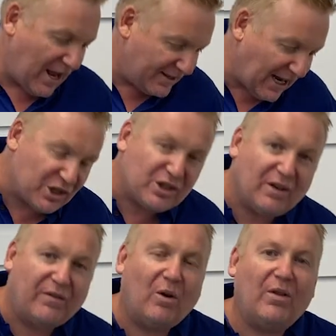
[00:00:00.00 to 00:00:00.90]
touch the
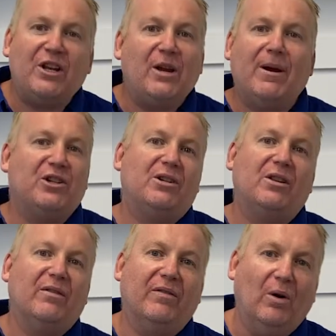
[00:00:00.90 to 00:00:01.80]
floor, then you measure to
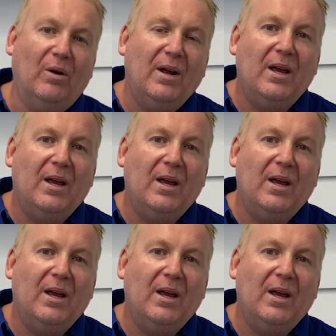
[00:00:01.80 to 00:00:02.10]
the floor.